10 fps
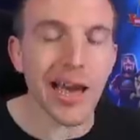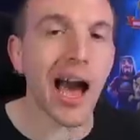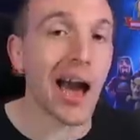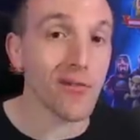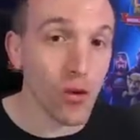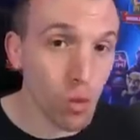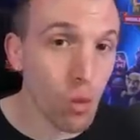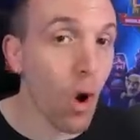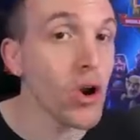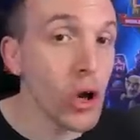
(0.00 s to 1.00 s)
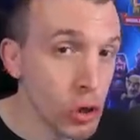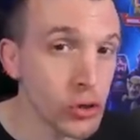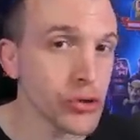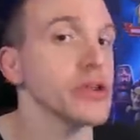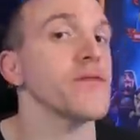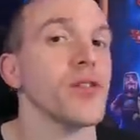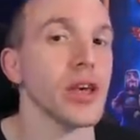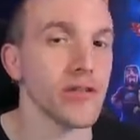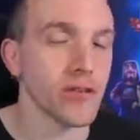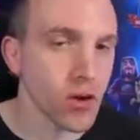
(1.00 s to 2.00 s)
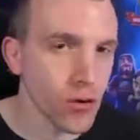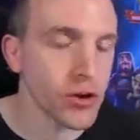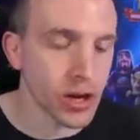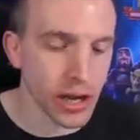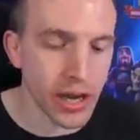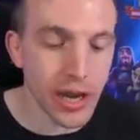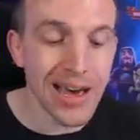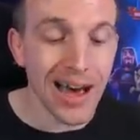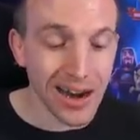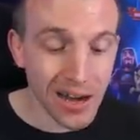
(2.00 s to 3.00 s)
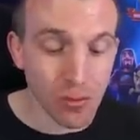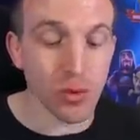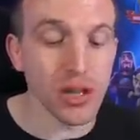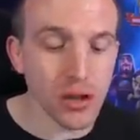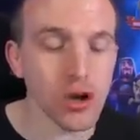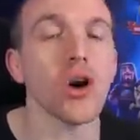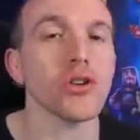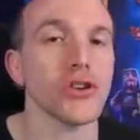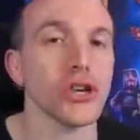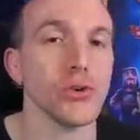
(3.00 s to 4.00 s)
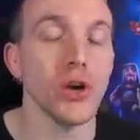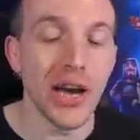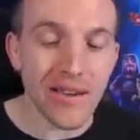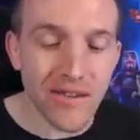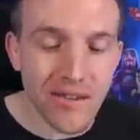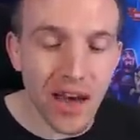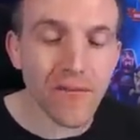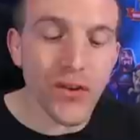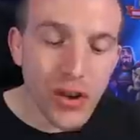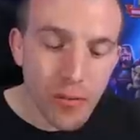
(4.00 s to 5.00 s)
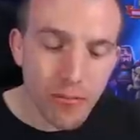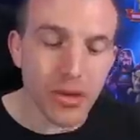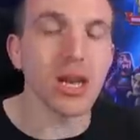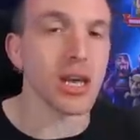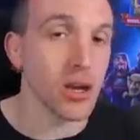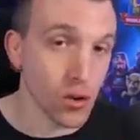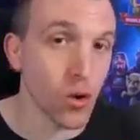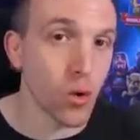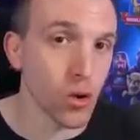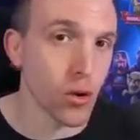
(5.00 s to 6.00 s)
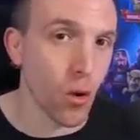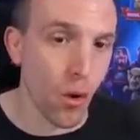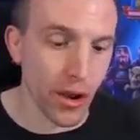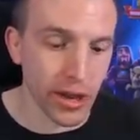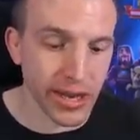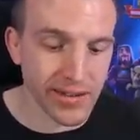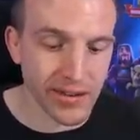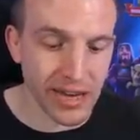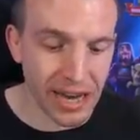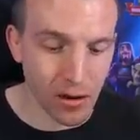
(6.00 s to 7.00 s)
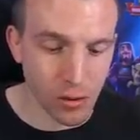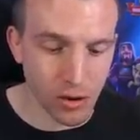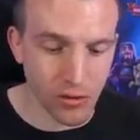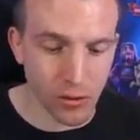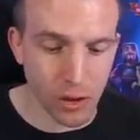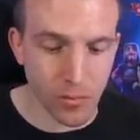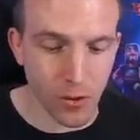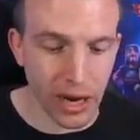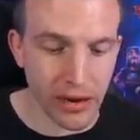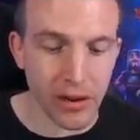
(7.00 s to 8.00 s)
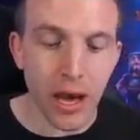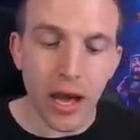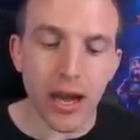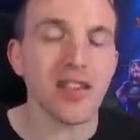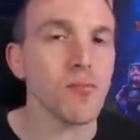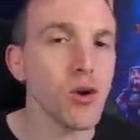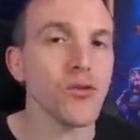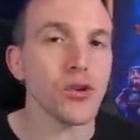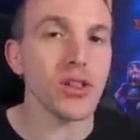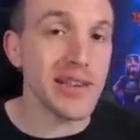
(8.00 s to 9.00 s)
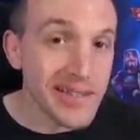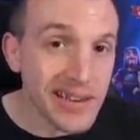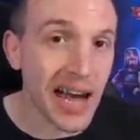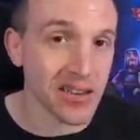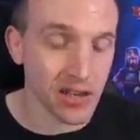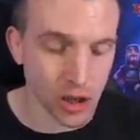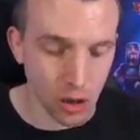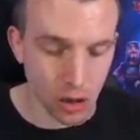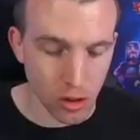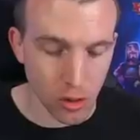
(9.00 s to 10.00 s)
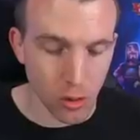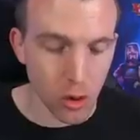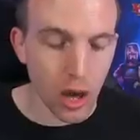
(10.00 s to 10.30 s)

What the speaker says: have 100 of these currently, and it will cost you 7 million gold or elixir in order to upgrade. Let's move to the Scattershot though.